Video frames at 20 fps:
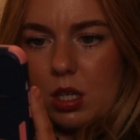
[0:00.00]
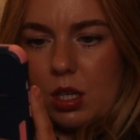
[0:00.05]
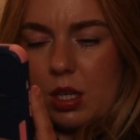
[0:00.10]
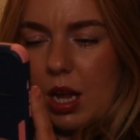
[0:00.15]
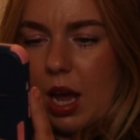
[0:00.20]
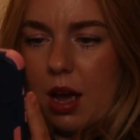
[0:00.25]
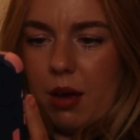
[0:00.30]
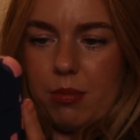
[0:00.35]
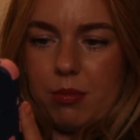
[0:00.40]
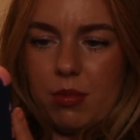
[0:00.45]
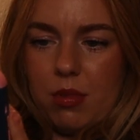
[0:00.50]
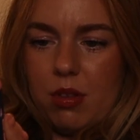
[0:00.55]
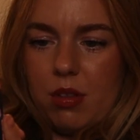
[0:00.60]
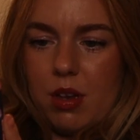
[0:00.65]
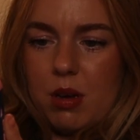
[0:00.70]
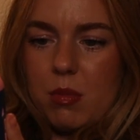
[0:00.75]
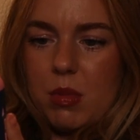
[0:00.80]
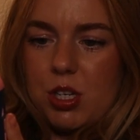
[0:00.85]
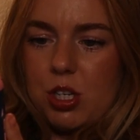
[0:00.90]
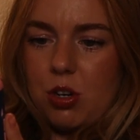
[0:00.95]
Yeah,
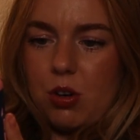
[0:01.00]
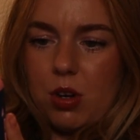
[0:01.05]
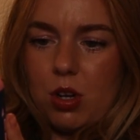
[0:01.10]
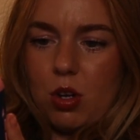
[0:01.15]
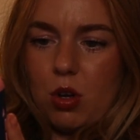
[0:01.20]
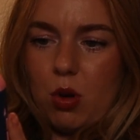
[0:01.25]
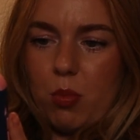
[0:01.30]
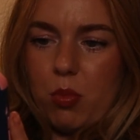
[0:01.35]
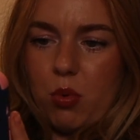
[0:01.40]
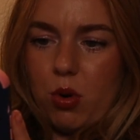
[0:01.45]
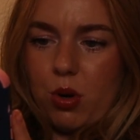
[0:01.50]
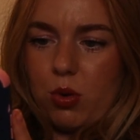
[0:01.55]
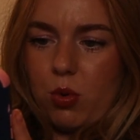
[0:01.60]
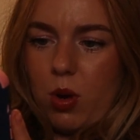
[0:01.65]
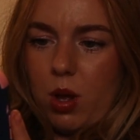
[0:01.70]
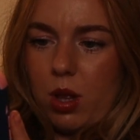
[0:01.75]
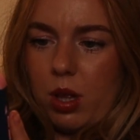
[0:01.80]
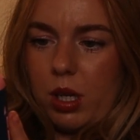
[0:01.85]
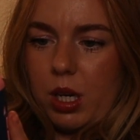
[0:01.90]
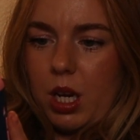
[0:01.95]
thin material, poor
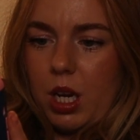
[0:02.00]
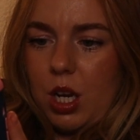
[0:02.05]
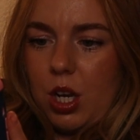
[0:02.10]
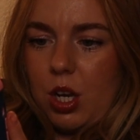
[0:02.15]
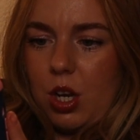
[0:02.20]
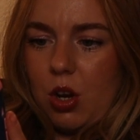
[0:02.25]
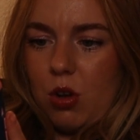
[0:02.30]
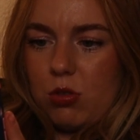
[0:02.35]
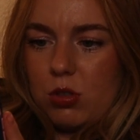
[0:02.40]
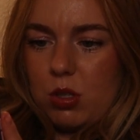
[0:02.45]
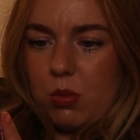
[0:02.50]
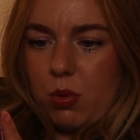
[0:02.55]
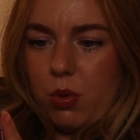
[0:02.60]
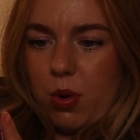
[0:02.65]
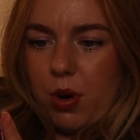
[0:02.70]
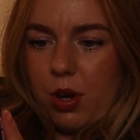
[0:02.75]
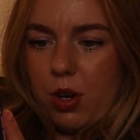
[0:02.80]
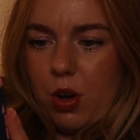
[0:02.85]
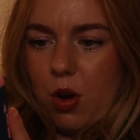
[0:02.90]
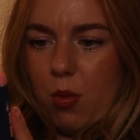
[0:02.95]
quality, no
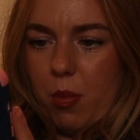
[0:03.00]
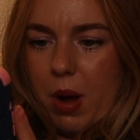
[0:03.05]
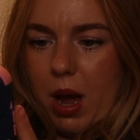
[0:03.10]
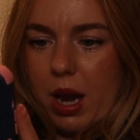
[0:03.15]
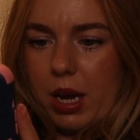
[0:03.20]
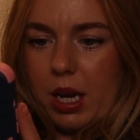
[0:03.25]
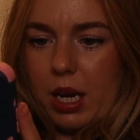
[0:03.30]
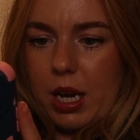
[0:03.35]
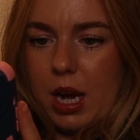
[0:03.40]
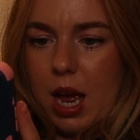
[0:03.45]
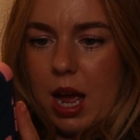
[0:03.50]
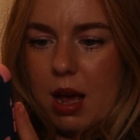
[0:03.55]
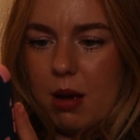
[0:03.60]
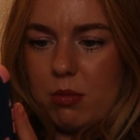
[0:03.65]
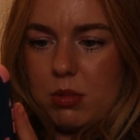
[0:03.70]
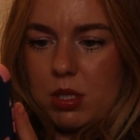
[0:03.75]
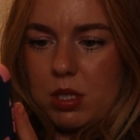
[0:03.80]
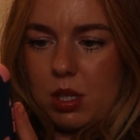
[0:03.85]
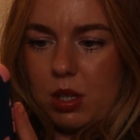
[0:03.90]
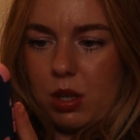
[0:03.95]
support, no padding.
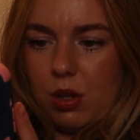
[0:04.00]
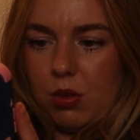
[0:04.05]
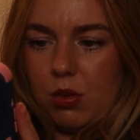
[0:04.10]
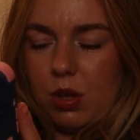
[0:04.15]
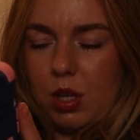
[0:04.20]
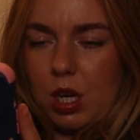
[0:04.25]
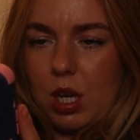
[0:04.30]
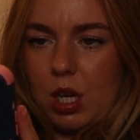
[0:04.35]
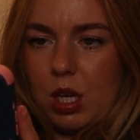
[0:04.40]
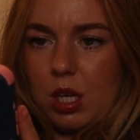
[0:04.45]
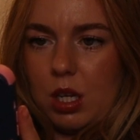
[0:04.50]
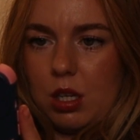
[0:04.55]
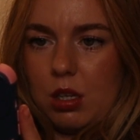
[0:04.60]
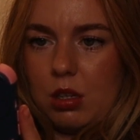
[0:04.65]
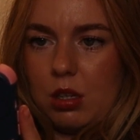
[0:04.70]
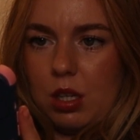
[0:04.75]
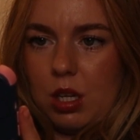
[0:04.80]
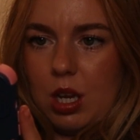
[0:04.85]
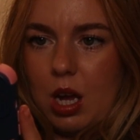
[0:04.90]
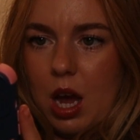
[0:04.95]
Absolutely.
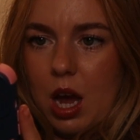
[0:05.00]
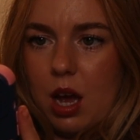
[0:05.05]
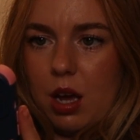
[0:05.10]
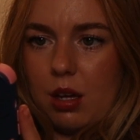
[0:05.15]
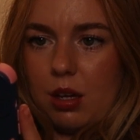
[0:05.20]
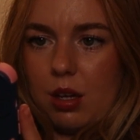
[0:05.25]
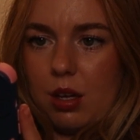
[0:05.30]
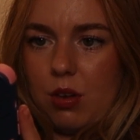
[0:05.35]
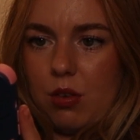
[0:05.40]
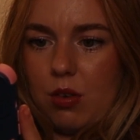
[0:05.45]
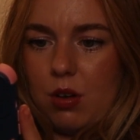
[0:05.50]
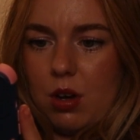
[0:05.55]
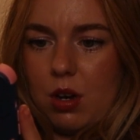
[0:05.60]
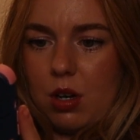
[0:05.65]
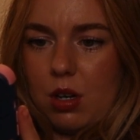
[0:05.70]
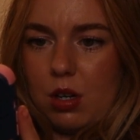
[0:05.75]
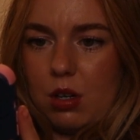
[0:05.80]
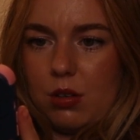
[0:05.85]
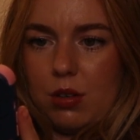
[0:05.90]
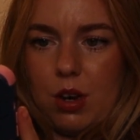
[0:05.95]
Yeah, you
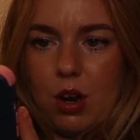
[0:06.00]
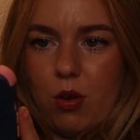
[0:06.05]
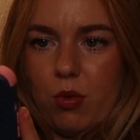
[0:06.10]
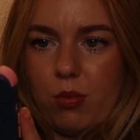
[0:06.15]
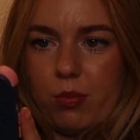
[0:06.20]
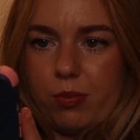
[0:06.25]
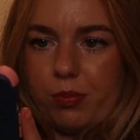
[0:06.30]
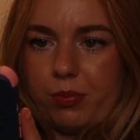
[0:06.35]
gotta know.